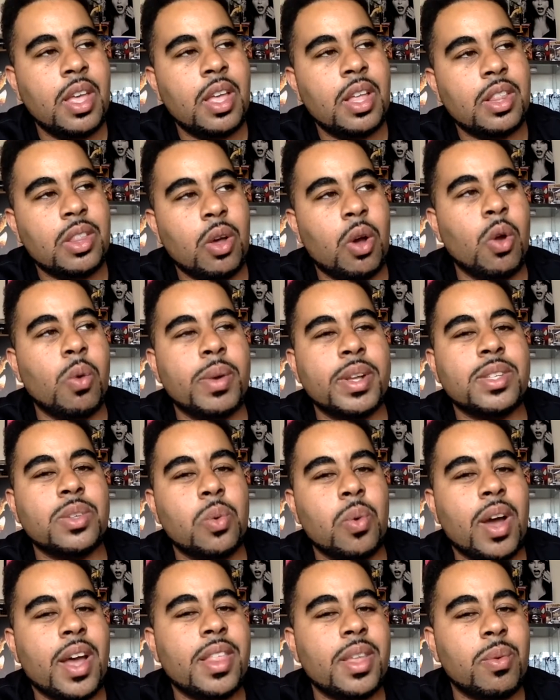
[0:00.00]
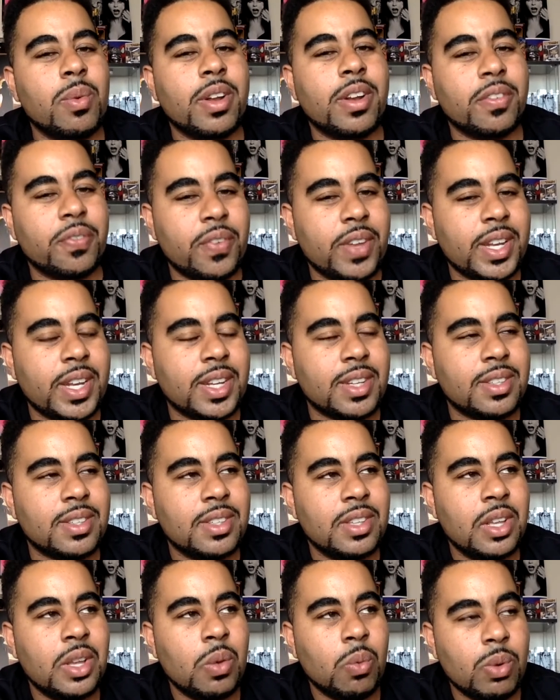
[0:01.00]
The whole reason why they wanted Phoenix
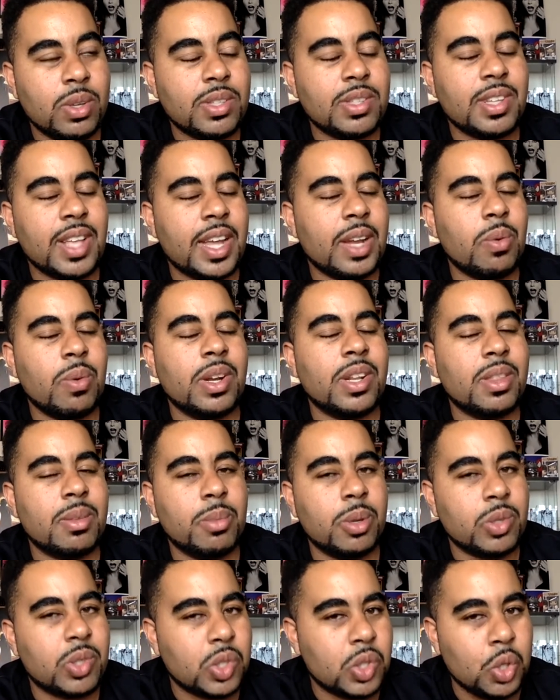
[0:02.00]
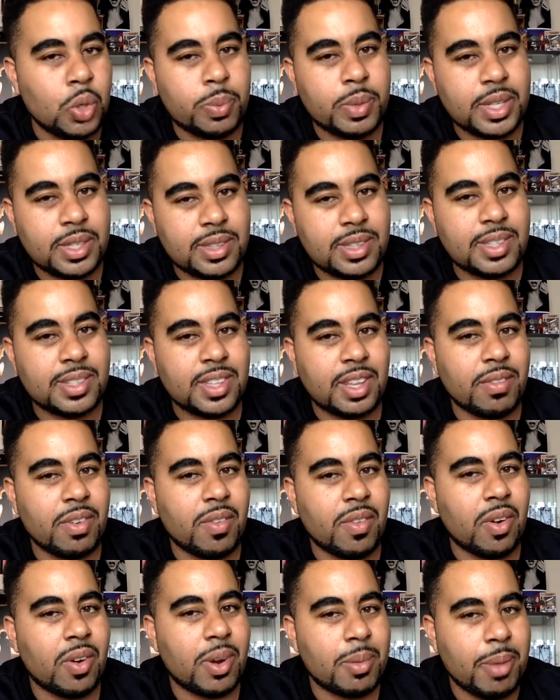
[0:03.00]
was like one of the most stupidest things I've
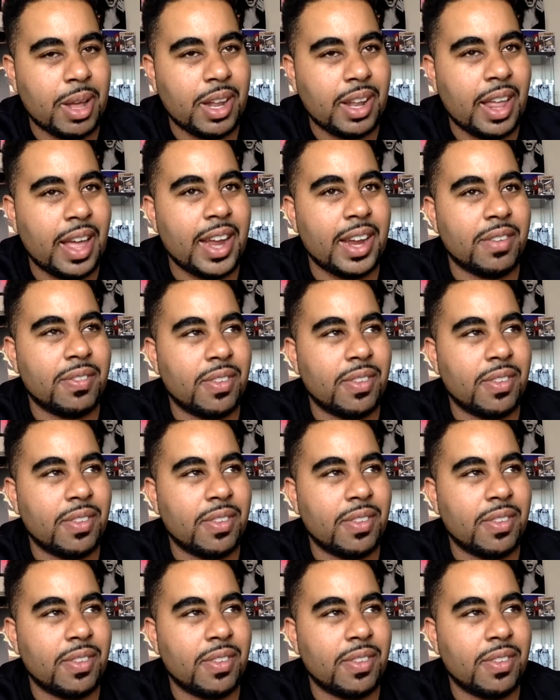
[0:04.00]
ever heard in my life.